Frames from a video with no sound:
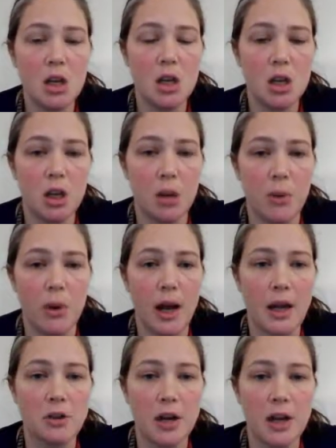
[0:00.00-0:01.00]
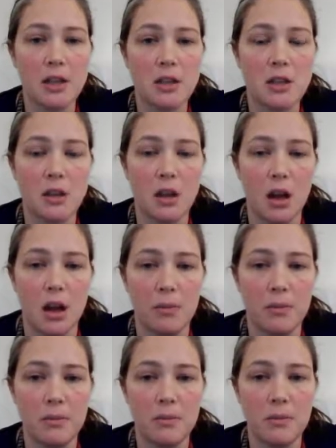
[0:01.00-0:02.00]
Carbohydrates,
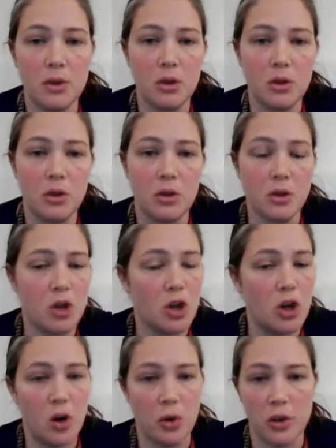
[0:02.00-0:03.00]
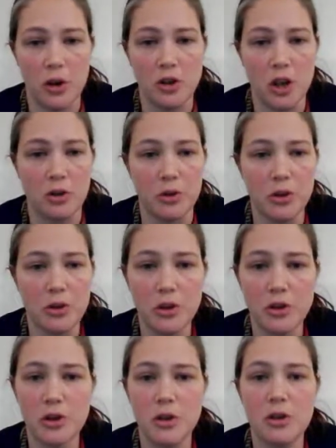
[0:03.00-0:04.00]
you should know their general
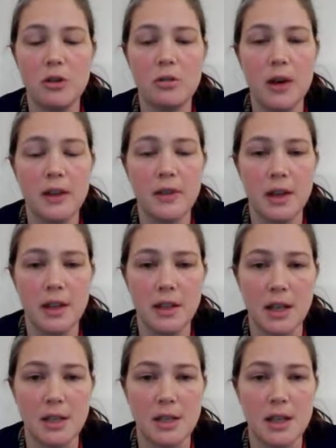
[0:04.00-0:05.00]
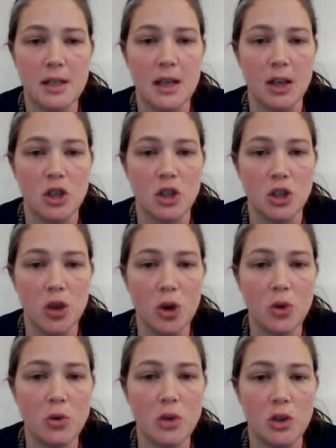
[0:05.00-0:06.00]
structure, right? They contain C's, H's, and
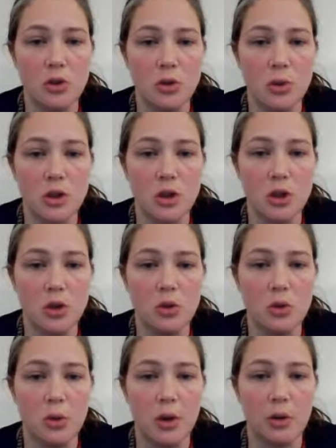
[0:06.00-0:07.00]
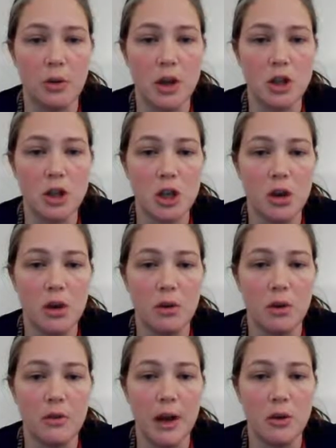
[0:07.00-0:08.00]
O's, and there's always a 2-to-1 ratio
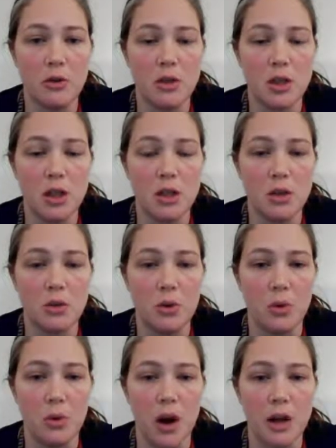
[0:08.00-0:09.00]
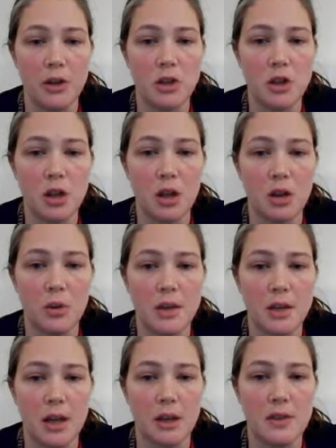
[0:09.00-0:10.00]
of hydrogen to oxygen. I always
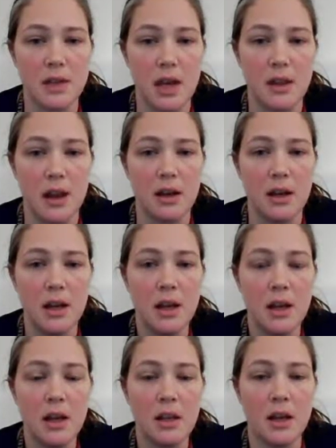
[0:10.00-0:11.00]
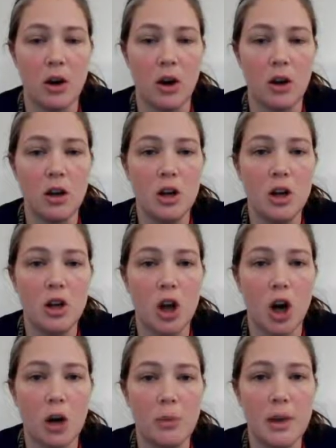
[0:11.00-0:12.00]
kind of say that they are
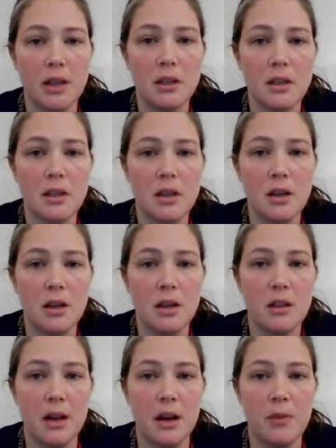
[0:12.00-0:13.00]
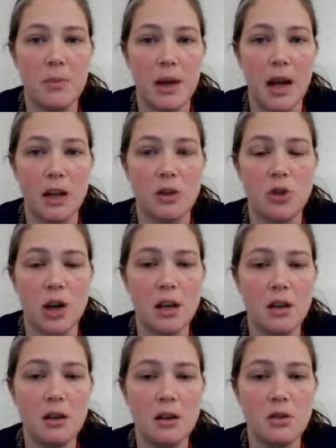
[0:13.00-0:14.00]
carbons that have been
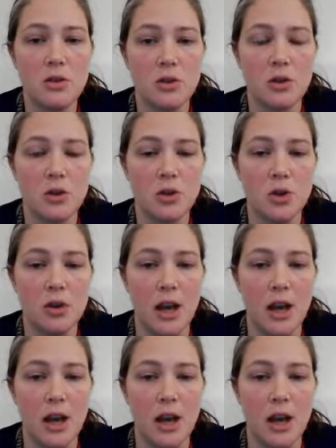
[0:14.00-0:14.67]
hydrated. So there's